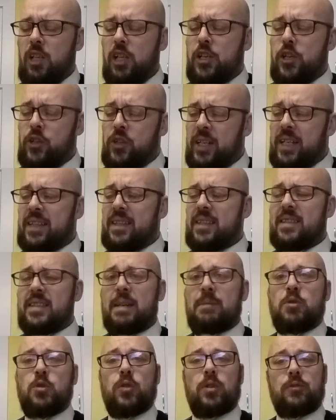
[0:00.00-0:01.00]
You can get the
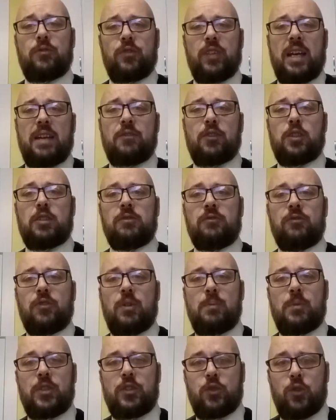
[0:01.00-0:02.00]
same sort of flavor
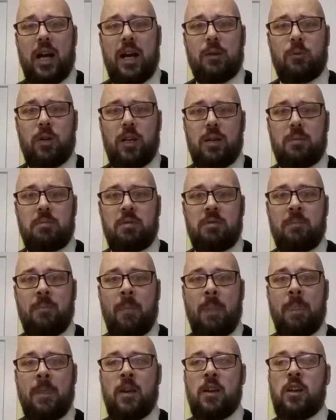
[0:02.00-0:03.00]
from the dry rub,
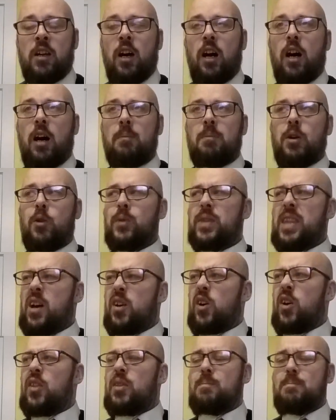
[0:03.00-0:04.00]
but
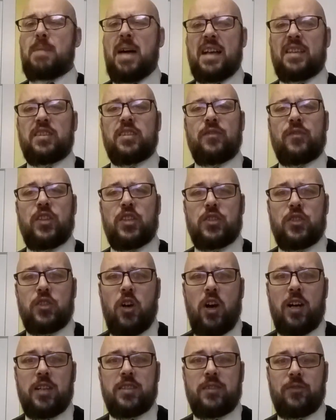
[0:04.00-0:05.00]
without all the mess of the
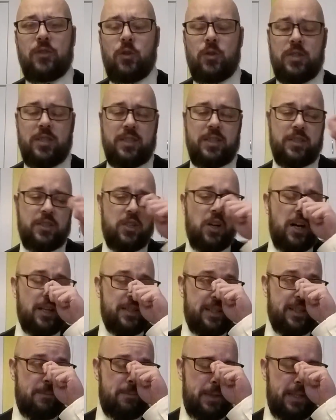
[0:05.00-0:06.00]
sauce. Of course, the
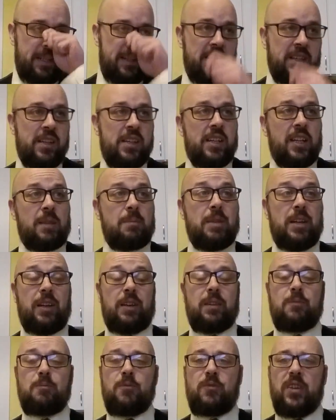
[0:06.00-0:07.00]
sauce can be
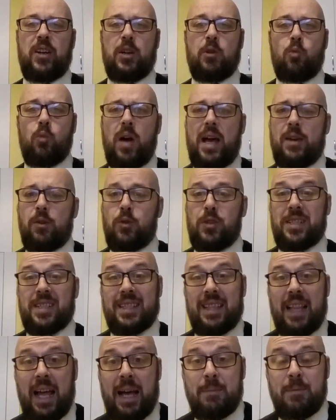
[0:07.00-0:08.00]
very wet or
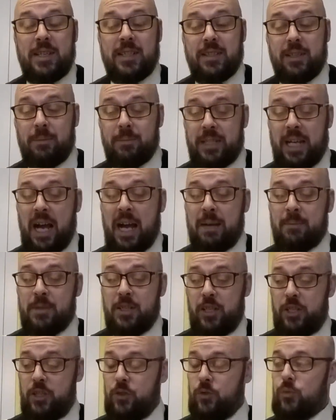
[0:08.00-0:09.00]
slimy sometimes,
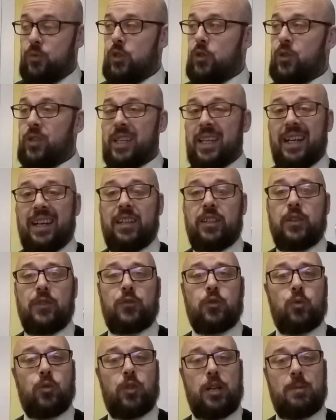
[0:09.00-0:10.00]
and you can get it. You have
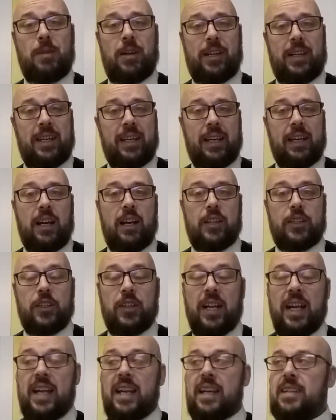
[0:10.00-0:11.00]
to worry about getting it on
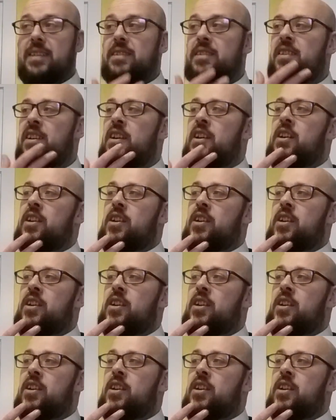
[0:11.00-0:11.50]
your hands.